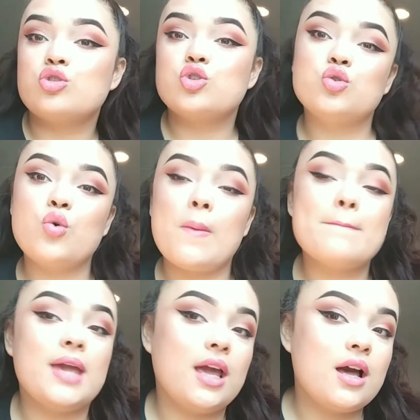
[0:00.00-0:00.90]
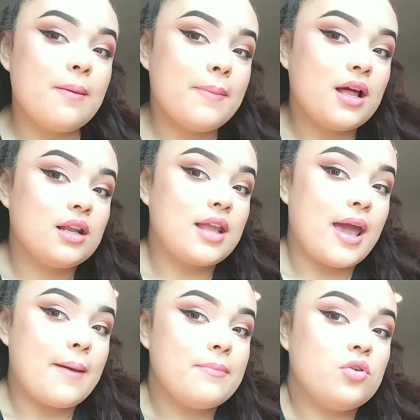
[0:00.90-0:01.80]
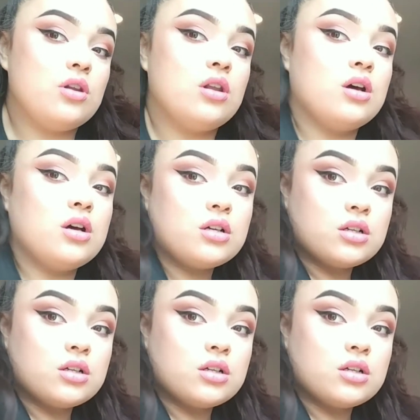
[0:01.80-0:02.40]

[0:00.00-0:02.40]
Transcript: To Makeup Glam look.